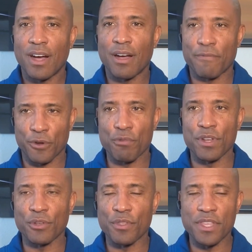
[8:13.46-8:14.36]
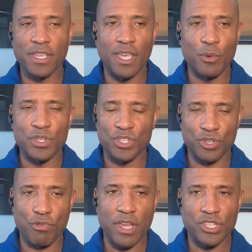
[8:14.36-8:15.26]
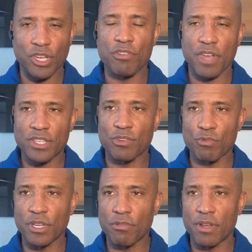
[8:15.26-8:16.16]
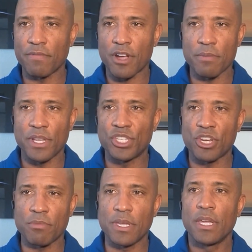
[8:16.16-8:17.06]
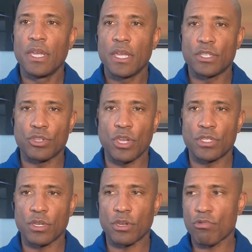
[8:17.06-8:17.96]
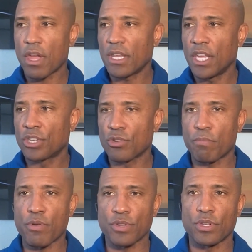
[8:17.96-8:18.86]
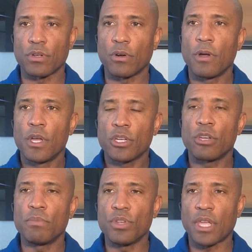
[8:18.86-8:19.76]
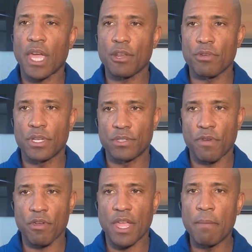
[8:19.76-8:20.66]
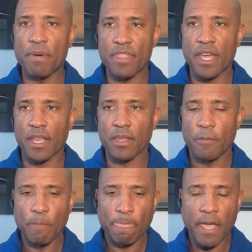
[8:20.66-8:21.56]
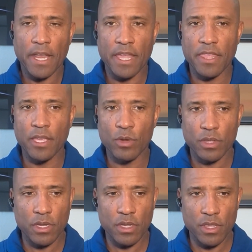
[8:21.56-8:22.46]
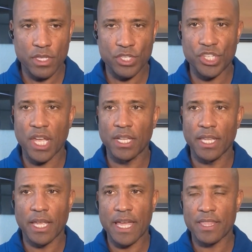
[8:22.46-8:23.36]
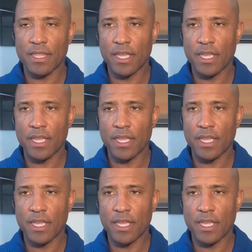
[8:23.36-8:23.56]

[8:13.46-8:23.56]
uh, for critical thinking, which is great. She creates a really great environment. And Jeremy is, is a great interpersonal communicator and is very empathetic. And I think the the gelling I,